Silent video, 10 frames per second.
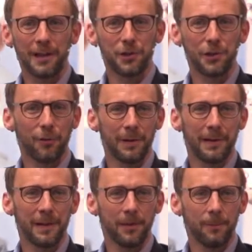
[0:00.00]
issue
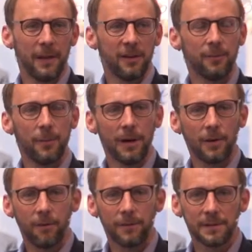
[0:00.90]
in many of my
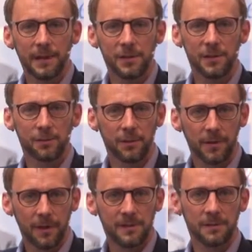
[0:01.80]
conversations with
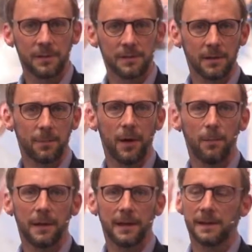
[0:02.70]
customers and the
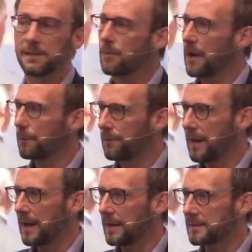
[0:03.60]
public is around
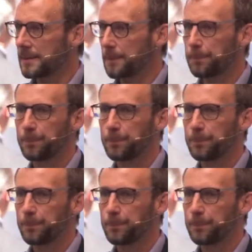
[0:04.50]
fares.